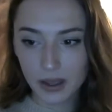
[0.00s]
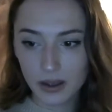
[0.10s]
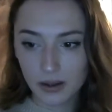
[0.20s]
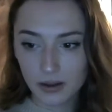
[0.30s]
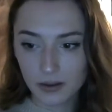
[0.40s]

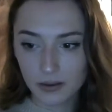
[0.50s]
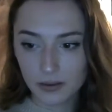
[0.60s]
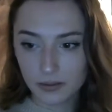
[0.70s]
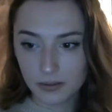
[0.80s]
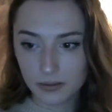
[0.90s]

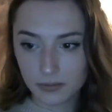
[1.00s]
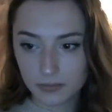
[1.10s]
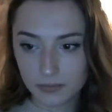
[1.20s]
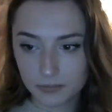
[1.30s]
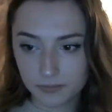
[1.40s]

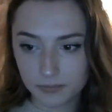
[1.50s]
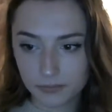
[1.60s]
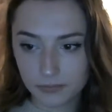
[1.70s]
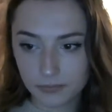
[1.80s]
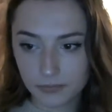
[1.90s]

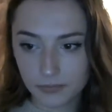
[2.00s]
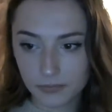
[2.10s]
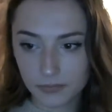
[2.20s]
Nobody speaks.